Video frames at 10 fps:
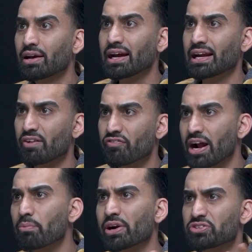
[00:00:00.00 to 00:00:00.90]
And I'd
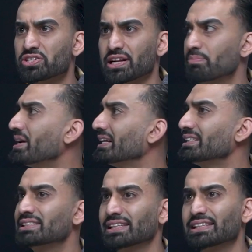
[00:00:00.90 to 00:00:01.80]
find more interested in behind
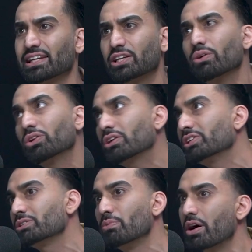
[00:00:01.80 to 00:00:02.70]
the scenes, like, yo, look at all
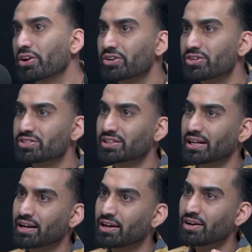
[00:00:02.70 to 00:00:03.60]
these monitors
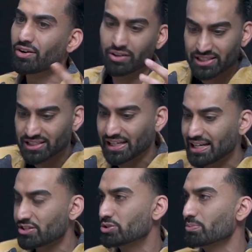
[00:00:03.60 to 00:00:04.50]
and all these
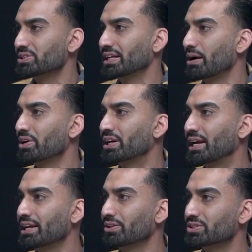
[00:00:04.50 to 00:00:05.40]
keys. It's almost like how a
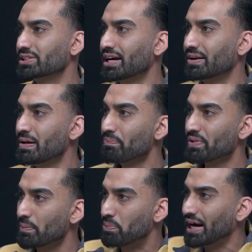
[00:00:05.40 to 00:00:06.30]
kid looks at
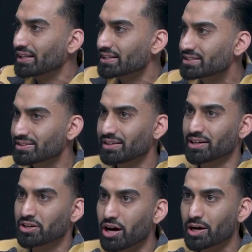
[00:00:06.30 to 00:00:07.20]
a pilot's
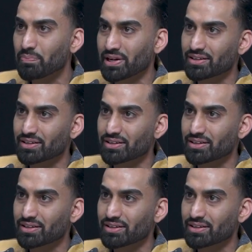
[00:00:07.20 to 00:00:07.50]
cockpit.